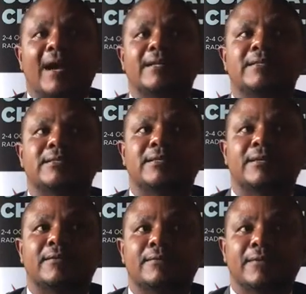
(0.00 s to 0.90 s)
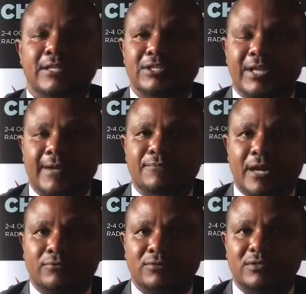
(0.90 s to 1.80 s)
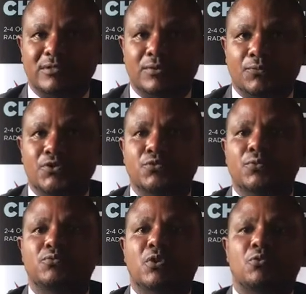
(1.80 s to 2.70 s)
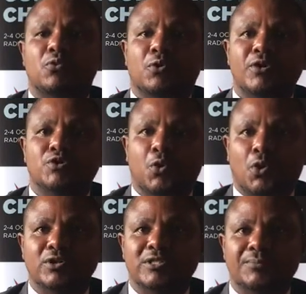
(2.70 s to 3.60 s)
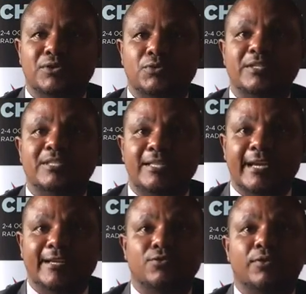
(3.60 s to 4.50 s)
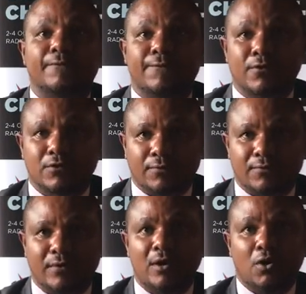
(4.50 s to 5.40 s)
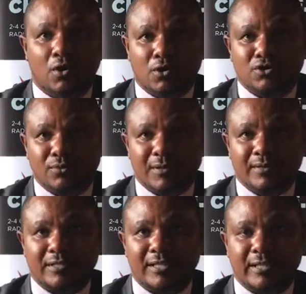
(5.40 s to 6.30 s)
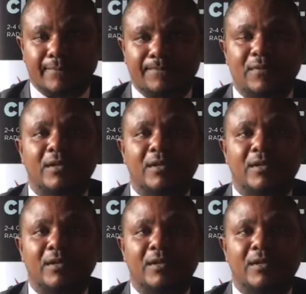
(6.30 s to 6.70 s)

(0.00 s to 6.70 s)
And this time round, which we're going to host between 2nd to the 4th of October this year,